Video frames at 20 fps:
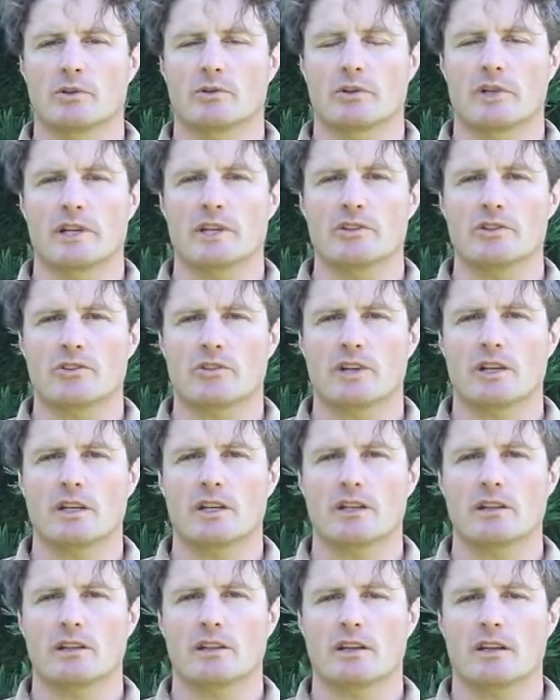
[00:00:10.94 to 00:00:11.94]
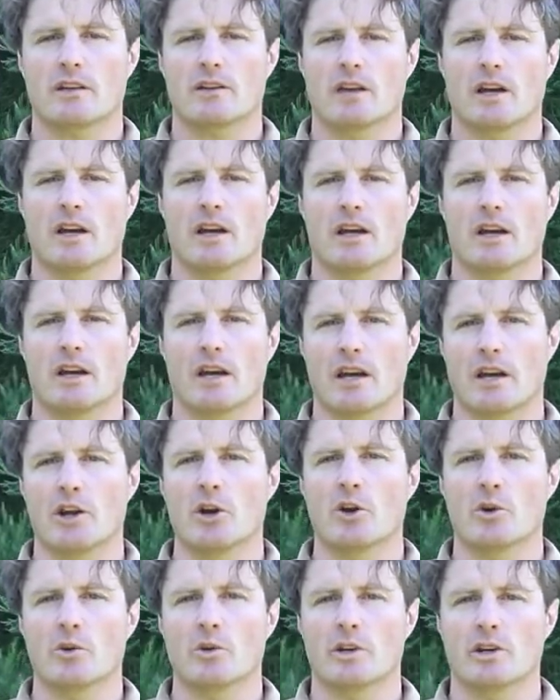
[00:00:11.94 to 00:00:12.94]
Reenstra. I
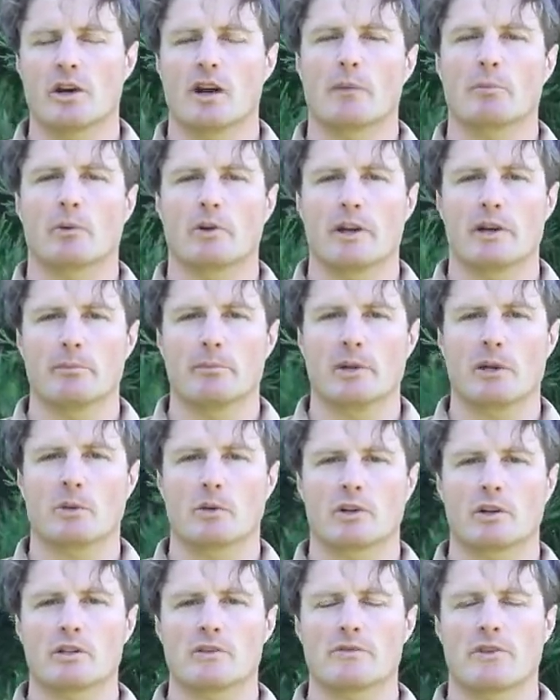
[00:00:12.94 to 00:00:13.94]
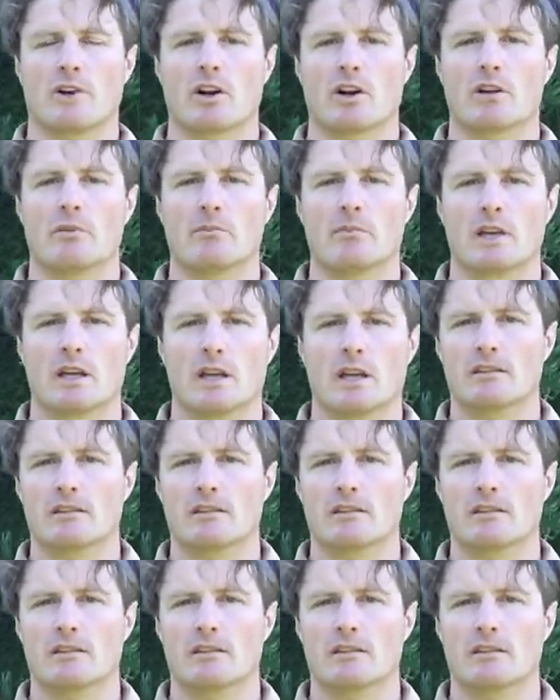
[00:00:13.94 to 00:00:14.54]
own and operate Beeworks Farm